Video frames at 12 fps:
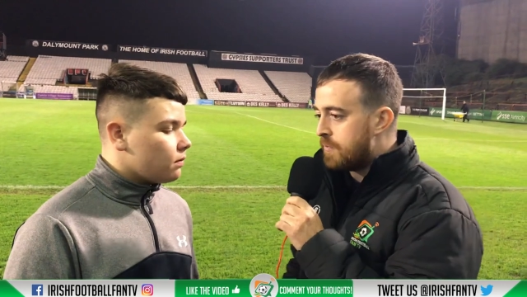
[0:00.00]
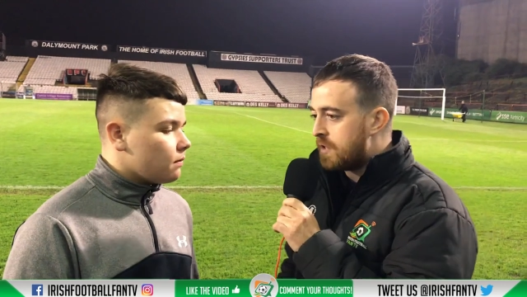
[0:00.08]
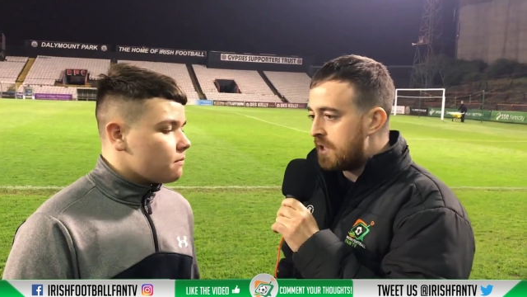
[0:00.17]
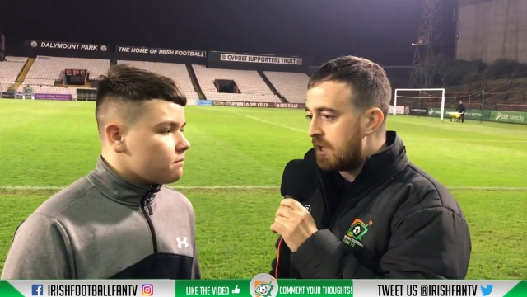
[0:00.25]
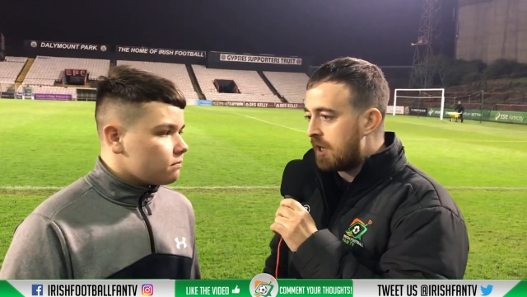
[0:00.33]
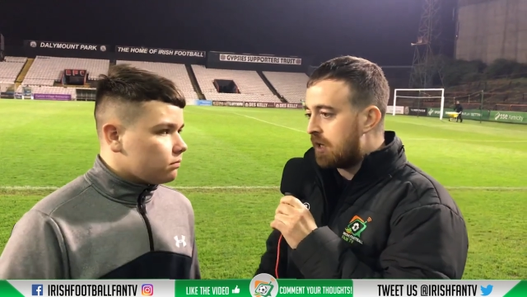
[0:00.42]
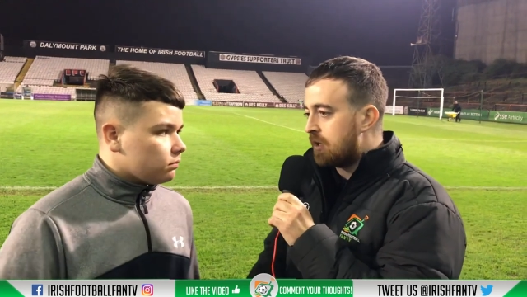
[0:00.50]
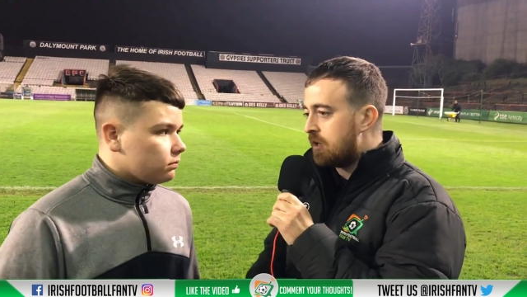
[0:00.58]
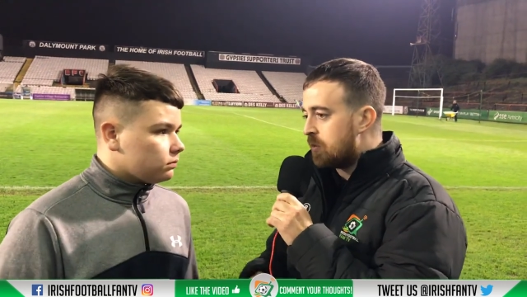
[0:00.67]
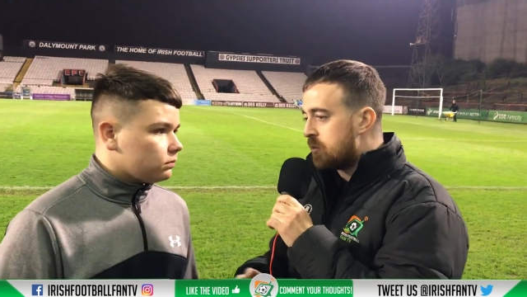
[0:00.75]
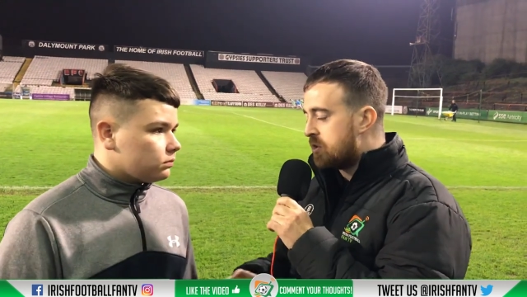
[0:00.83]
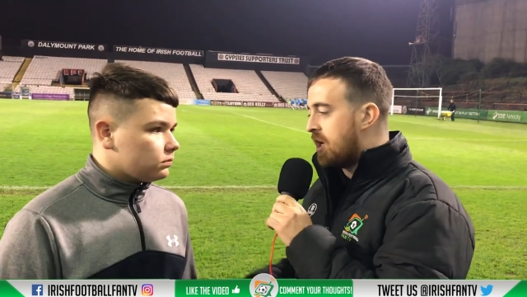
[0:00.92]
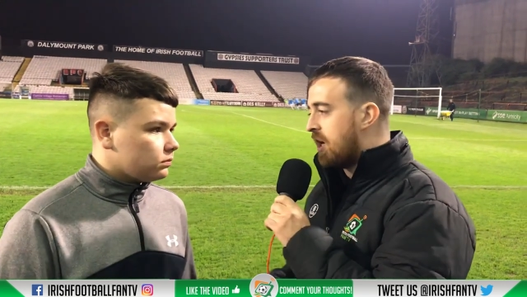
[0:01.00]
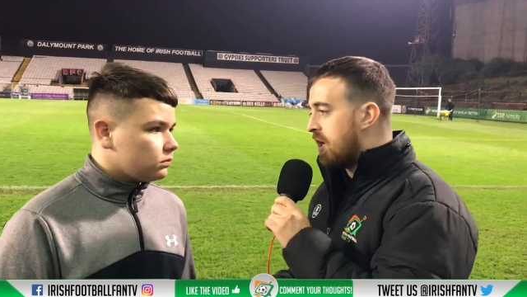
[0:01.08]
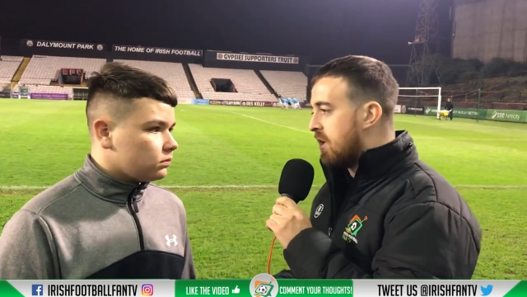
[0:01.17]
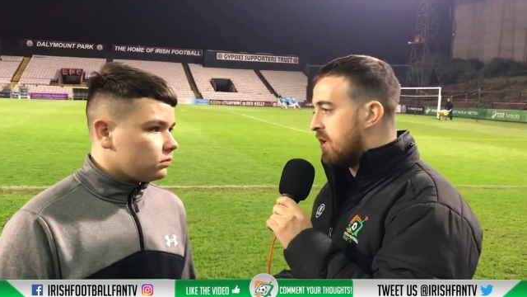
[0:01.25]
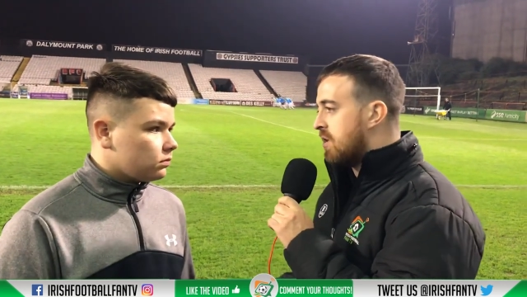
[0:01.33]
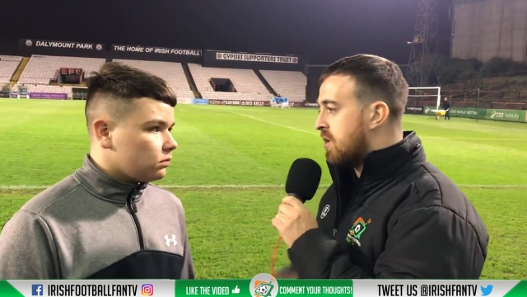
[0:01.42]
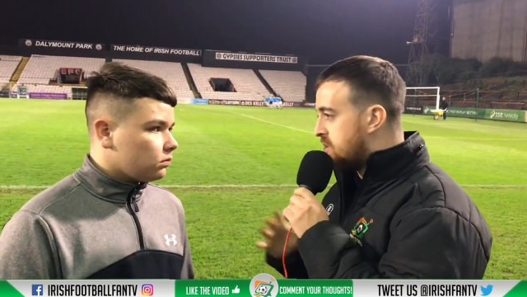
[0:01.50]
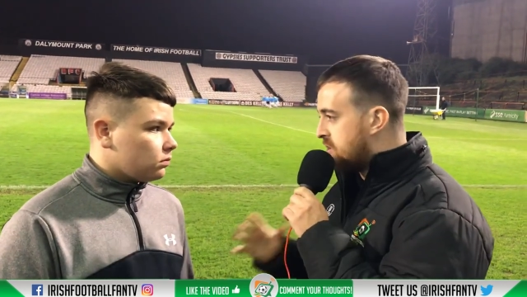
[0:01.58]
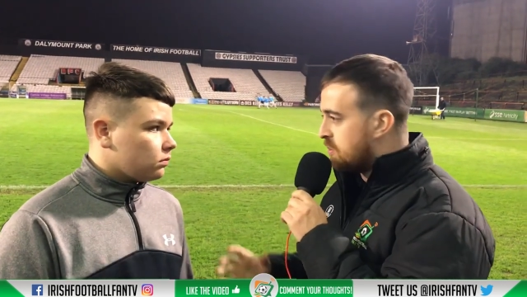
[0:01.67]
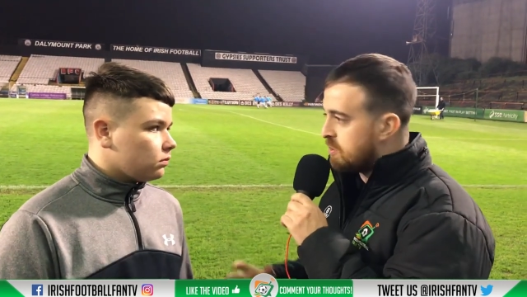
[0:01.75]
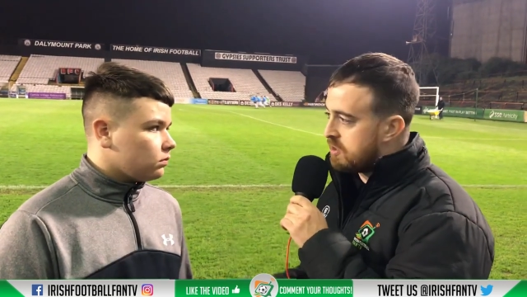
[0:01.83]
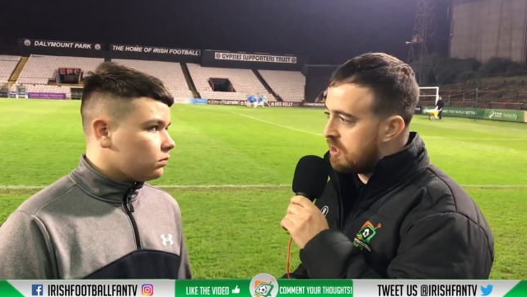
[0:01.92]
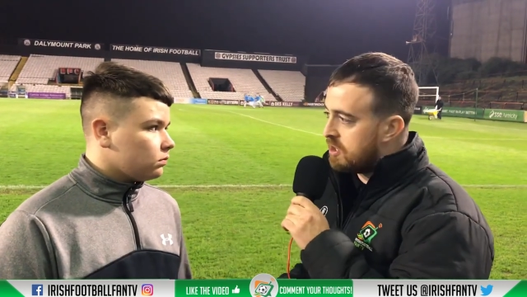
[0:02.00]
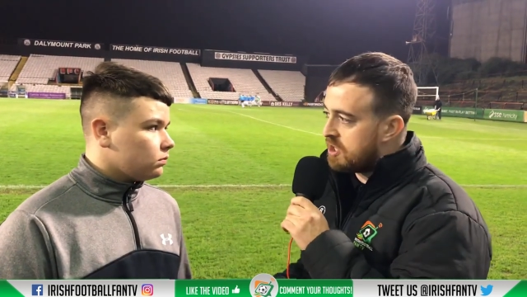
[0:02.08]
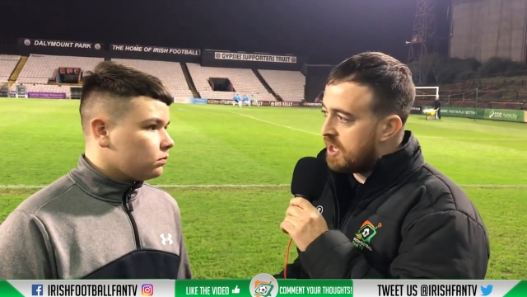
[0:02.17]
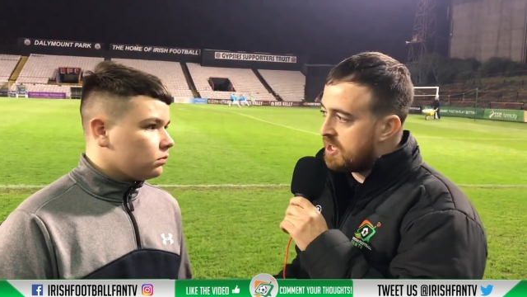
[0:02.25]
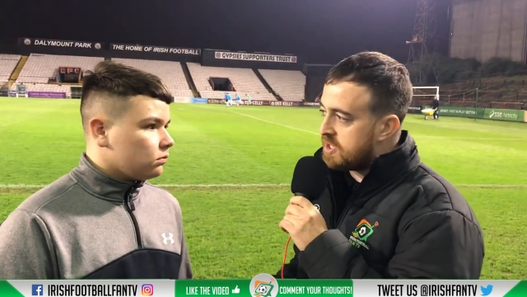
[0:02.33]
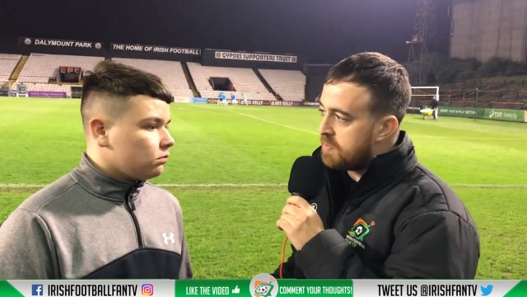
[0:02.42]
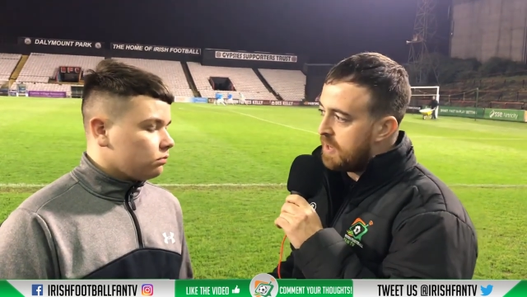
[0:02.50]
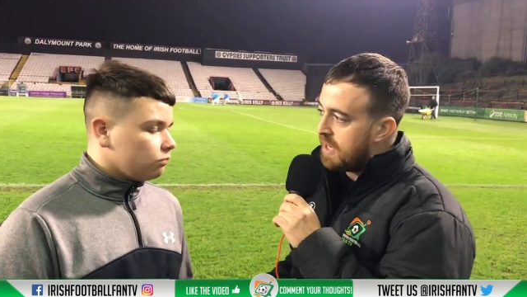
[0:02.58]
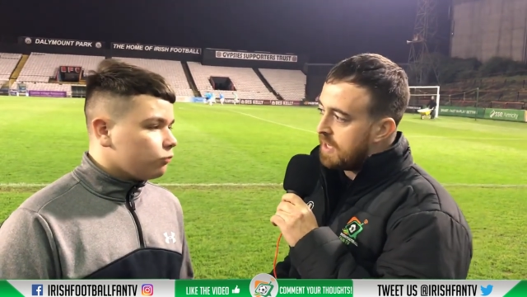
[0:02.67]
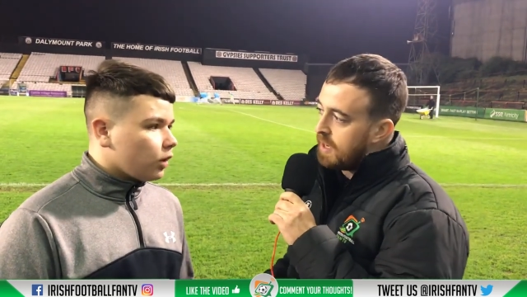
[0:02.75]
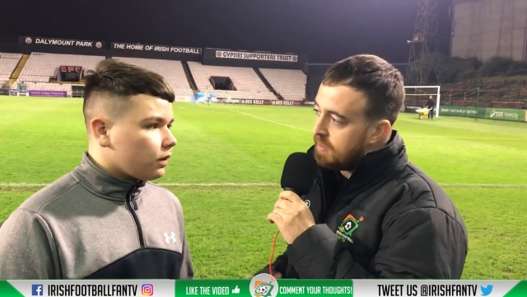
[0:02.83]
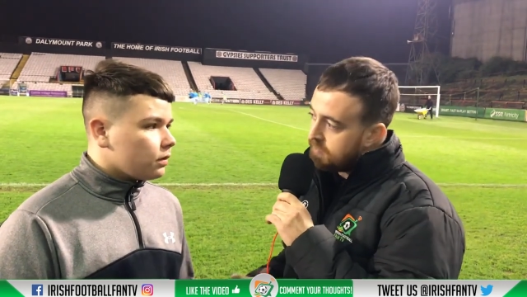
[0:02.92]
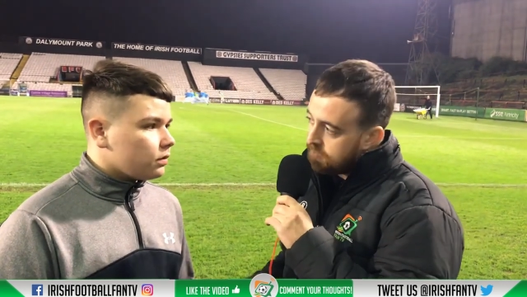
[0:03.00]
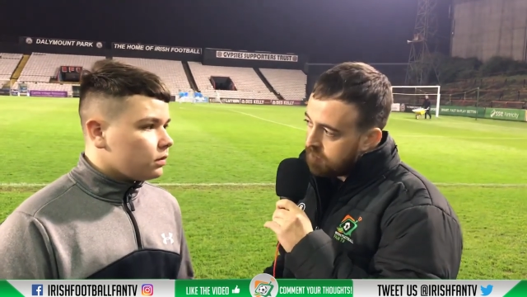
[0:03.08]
Speaker 1: Do you think there were certain changes made that